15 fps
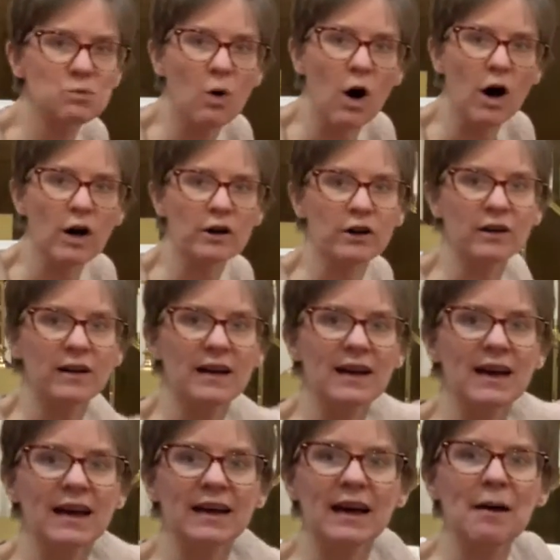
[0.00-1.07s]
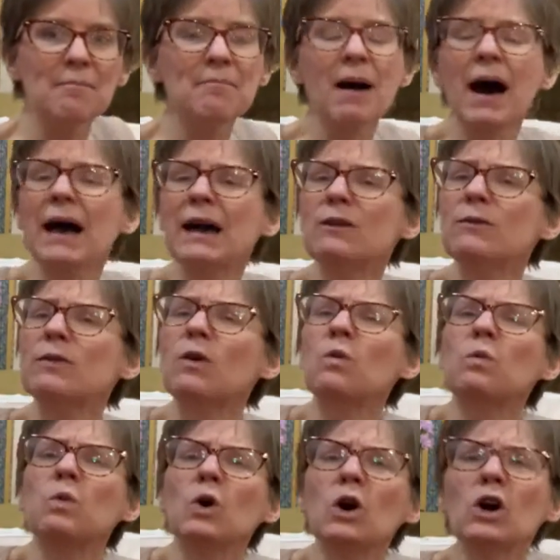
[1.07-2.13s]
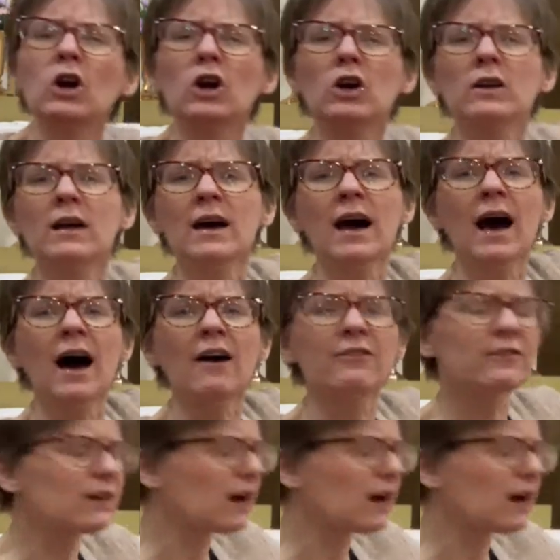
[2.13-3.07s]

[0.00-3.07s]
water, combined with the Word of